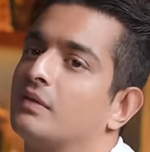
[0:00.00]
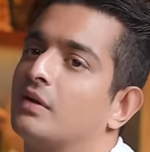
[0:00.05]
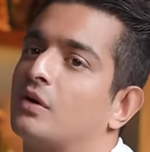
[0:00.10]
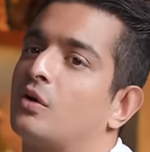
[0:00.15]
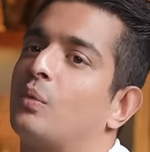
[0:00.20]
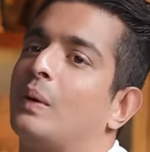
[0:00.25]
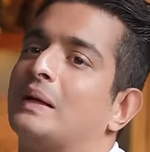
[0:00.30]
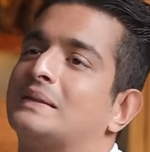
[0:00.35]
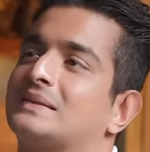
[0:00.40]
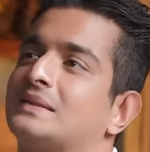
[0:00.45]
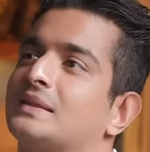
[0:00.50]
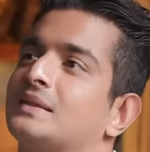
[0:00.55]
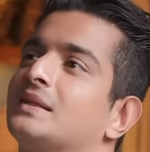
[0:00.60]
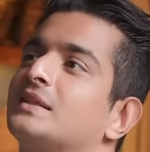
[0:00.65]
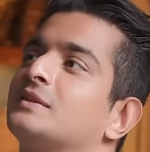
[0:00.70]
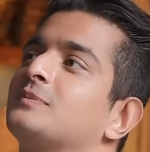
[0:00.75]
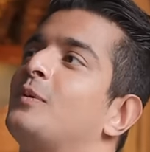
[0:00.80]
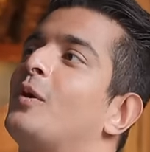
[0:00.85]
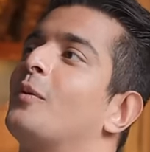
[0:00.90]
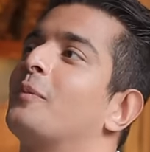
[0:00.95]
The question
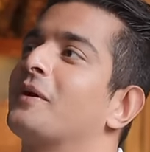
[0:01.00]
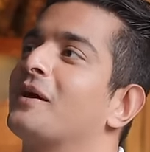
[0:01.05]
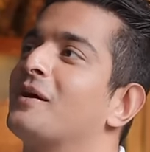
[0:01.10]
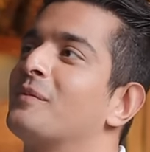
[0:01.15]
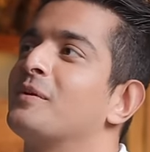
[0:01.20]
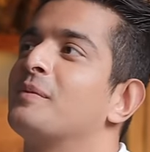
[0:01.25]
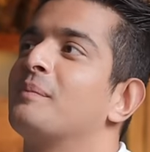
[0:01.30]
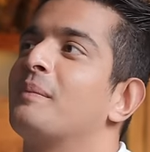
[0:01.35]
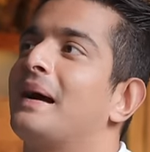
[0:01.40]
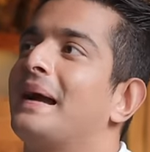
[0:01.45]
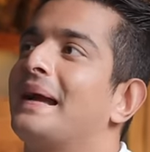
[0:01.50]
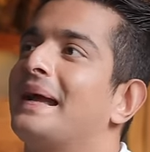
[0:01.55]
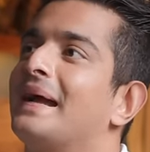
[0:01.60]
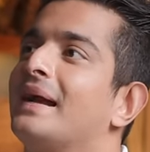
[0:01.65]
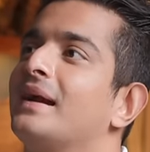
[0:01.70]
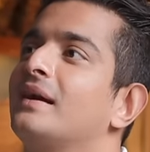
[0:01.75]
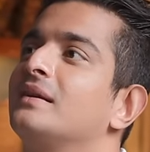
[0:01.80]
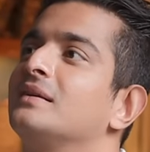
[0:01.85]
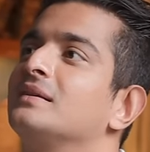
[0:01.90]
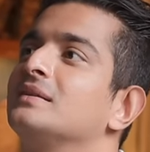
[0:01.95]
that's popping up in my
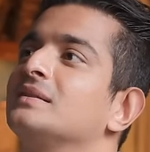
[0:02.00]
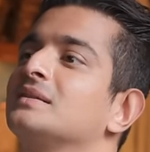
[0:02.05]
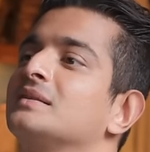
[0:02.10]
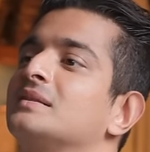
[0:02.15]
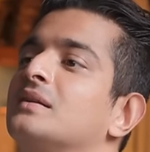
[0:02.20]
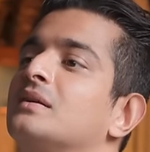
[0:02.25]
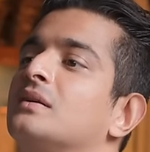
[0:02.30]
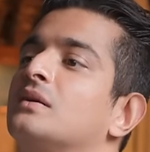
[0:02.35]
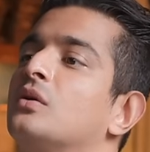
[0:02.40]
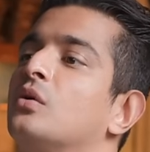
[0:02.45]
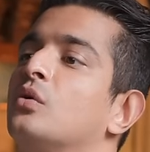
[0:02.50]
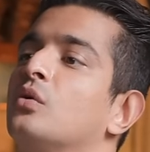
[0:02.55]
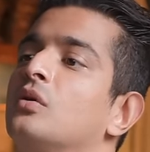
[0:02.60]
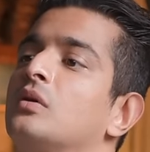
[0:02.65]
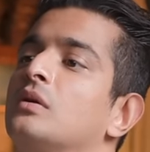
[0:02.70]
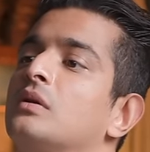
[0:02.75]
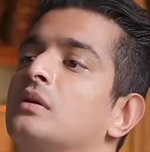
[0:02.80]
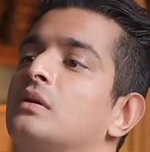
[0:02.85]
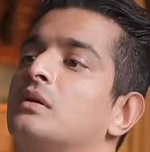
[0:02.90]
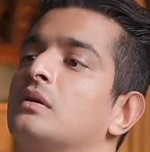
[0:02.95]
head is the
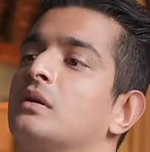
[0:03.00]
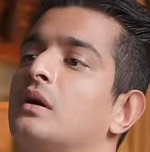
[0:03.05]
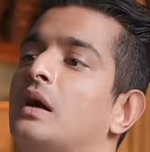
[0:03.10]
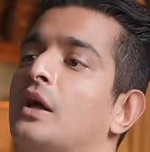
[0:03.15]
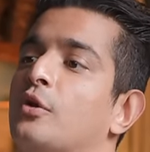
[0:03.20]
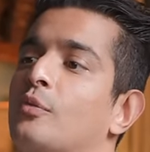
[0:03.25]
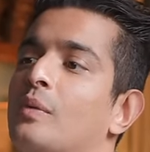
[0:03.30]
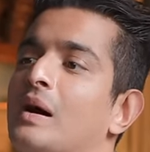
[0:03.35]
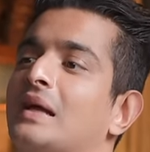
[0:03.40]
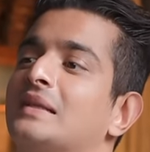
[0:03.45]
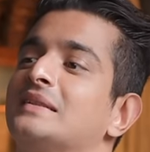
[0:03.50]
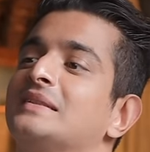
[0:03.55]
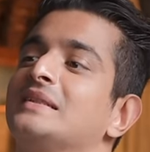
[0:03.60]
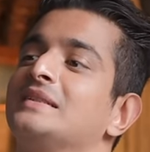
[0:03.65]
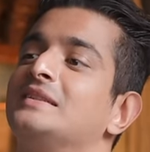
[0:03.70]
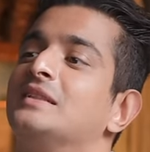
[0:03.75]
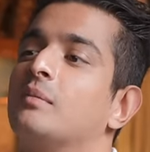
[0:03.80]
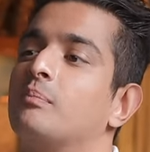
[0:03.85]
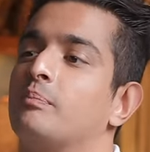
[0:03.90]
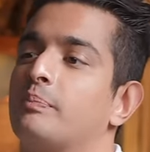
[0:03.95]
whole
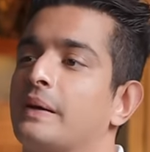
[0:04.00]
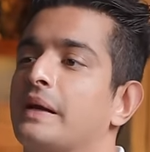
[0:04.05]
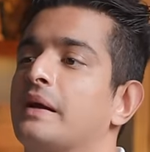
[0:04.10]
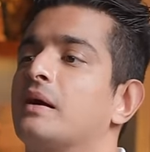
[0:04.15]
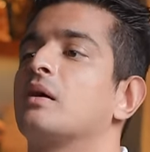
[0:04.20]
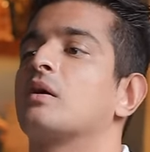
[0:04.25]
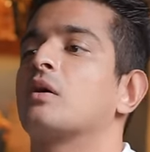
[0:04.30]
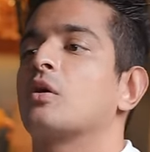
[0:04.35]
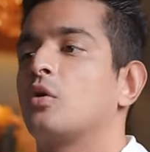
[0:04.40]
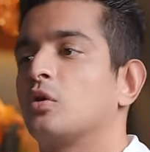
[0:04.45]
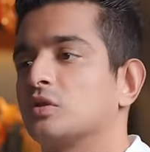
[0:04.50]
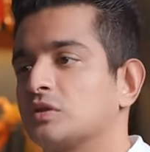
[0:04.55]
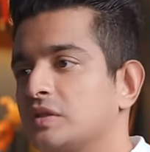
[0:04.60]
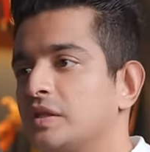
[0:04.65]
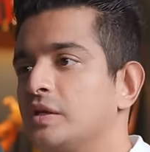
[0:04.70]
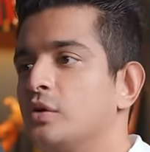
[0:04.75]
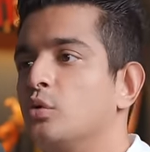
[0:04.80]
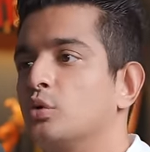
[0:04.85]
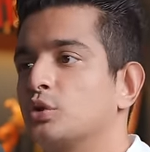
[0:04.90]
Hanumanji jumping across the